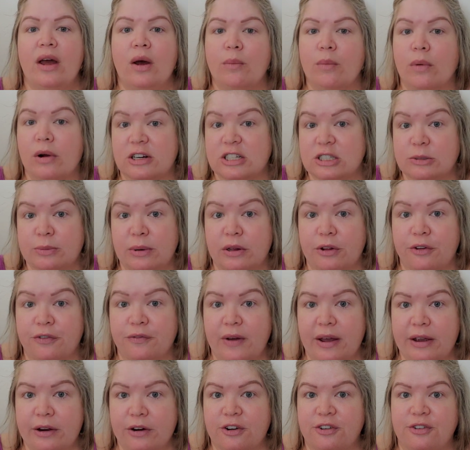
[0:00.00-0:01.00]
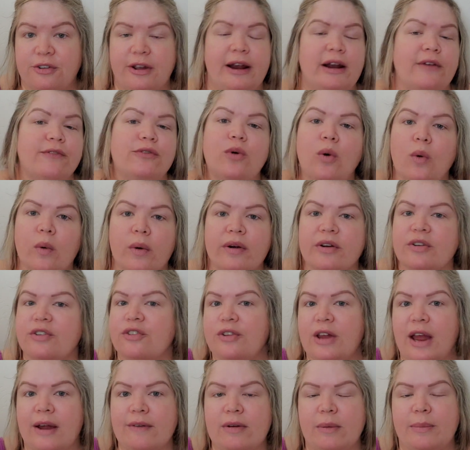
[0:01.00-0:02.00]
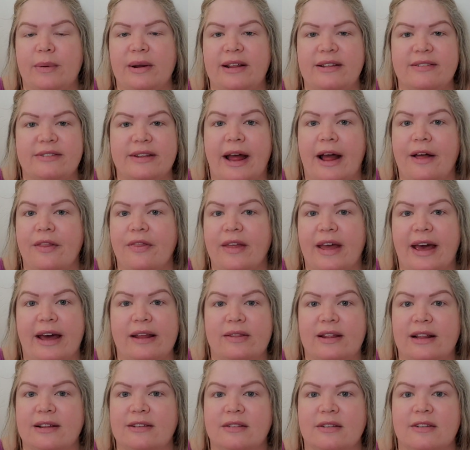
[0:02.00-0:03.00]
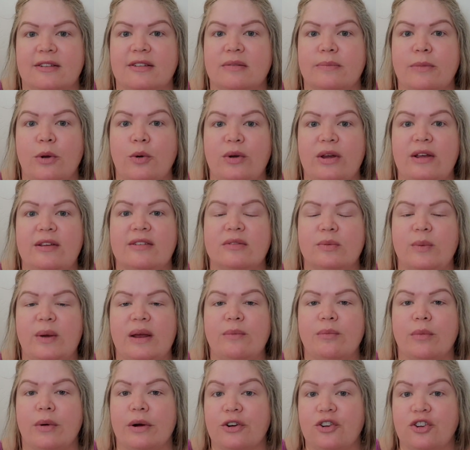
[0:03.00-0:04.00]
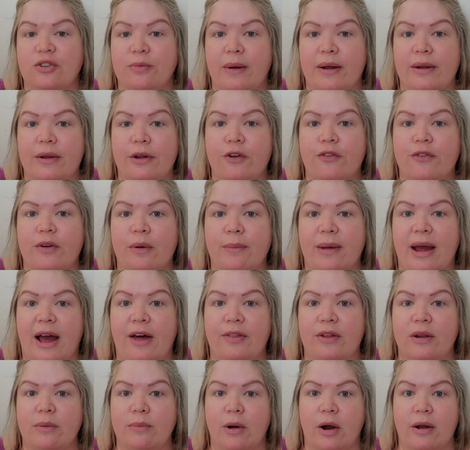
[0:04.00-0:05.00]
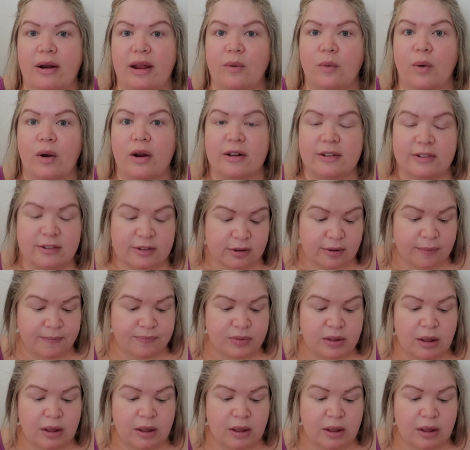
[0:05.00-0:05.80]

Marshmallow Fireside, of course, everybody's had that. That's the smoky sweet marshmallow from Bath & Body Works.